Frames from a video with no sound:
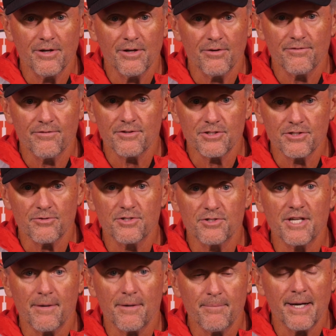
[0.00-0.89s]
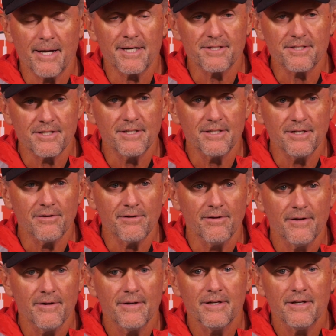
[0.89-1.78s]
You know, if there's no setbacks, then he'll
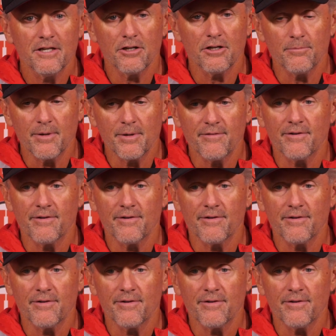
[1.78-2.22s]
be